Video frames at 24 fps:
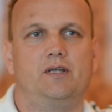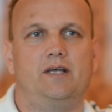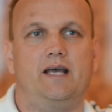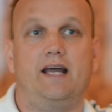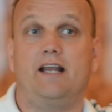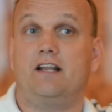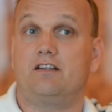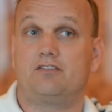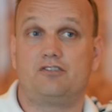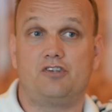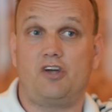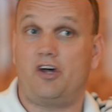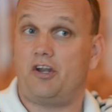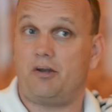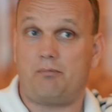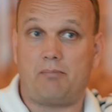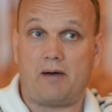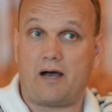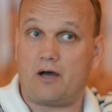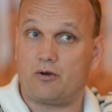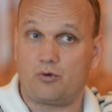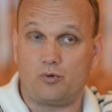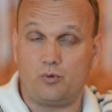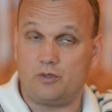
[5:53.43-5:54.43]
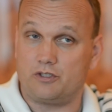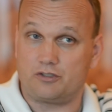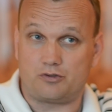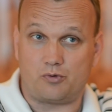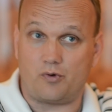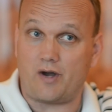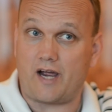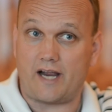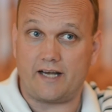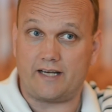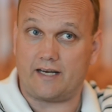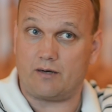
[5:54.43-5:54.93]
And it's not about who is
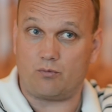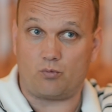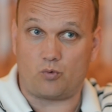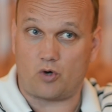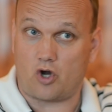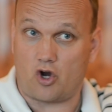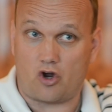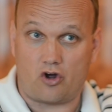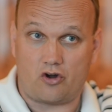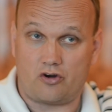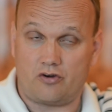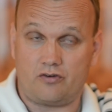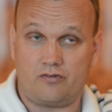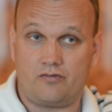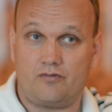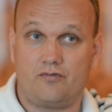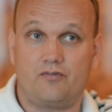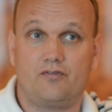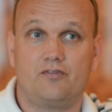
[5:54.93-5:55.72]
right and wrong.